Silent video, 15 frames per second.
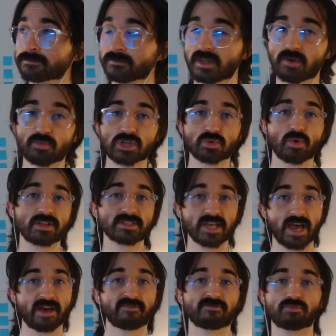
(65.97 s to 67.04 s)
and which ones
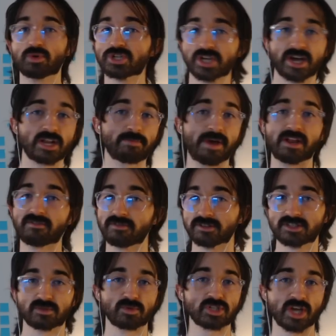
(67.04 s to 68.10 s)
have which kind of
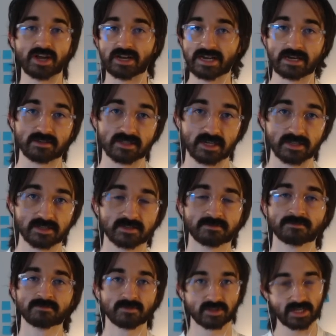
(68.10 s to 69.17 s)
benefits and which kind of downsides.
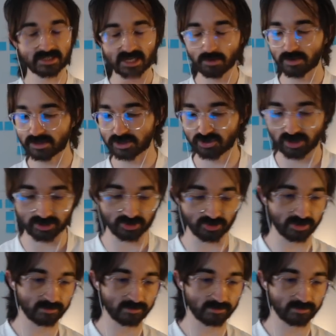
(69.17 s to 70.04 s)
That's how we're going to structure it.